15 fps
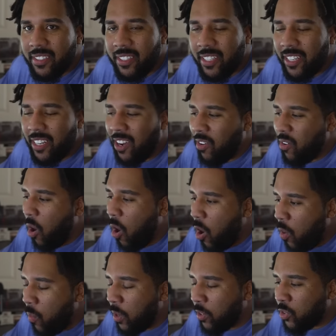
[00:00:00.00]
You know,
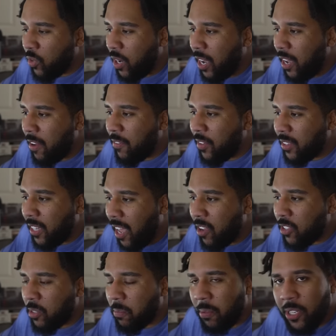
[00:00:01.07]
all-wheel drive,
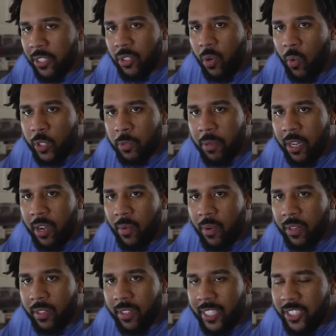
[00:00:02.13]
1,000-plus
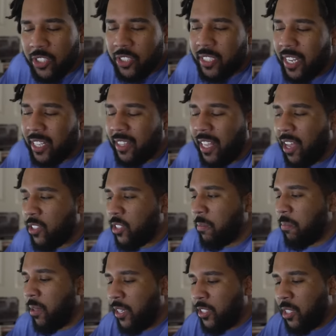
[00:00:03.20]
horsepower. Let's just say
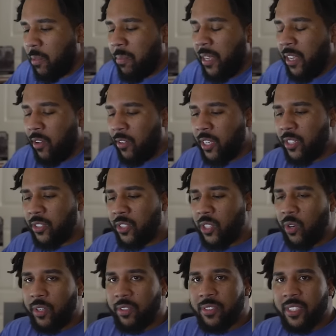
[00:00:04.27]
1,000-plus to be on the
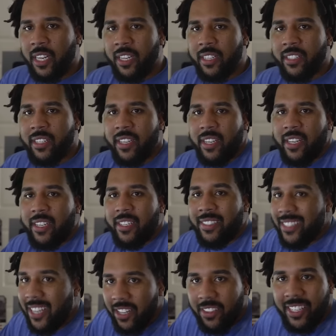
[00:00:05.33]
conservative side.
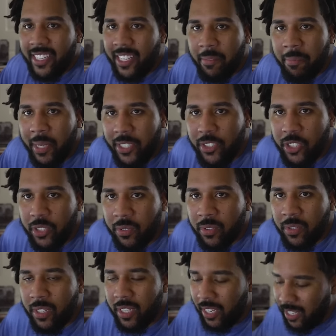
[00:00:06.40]
Nothing can beat you.
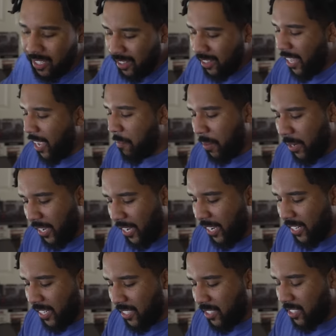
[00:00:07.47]

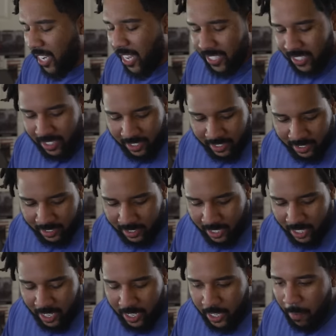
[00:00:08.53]
Lamborghinis, Teslas,
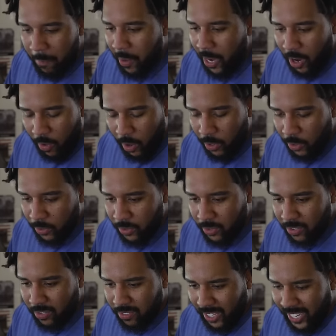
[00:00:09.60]

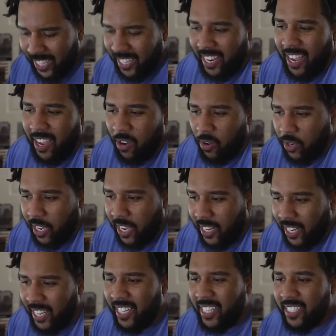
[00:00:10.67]
Camaros, any
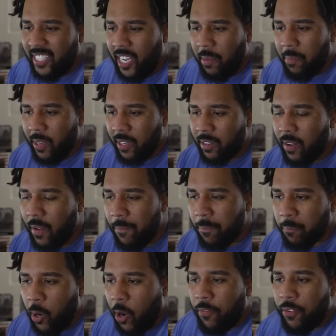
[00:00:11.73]
Hellcat, any Demon,
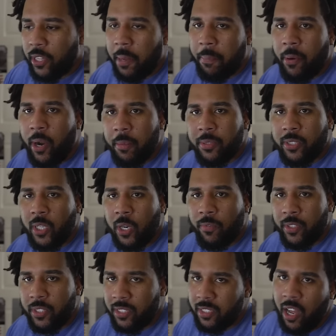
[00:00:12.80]
perfectly prepped
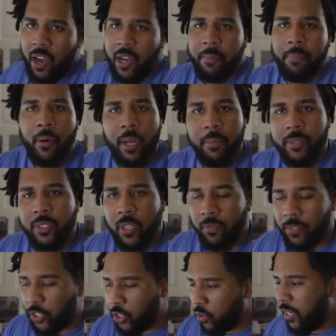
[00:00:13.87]
surface, non-prepped
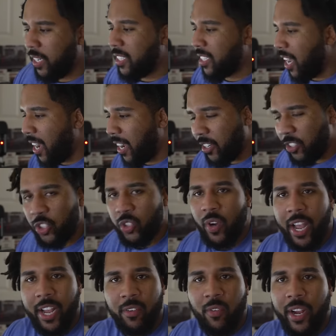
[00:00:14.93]
surface, street tires,
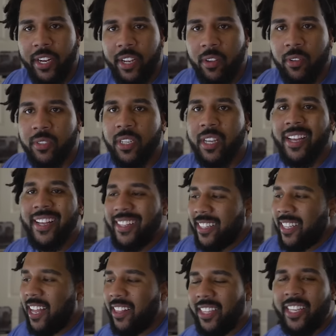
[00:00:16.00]
drag radials,
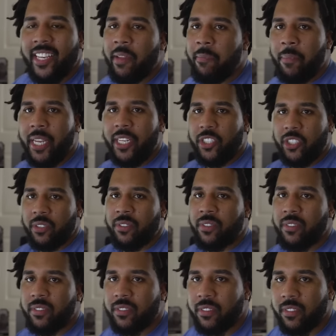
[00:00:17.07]
nothing can beat you.
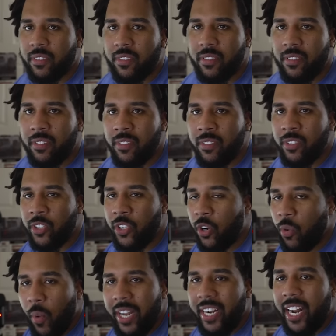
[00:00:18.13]

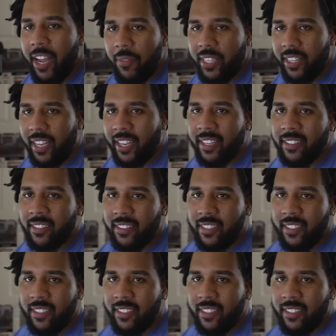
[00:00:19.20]
You're winning everything.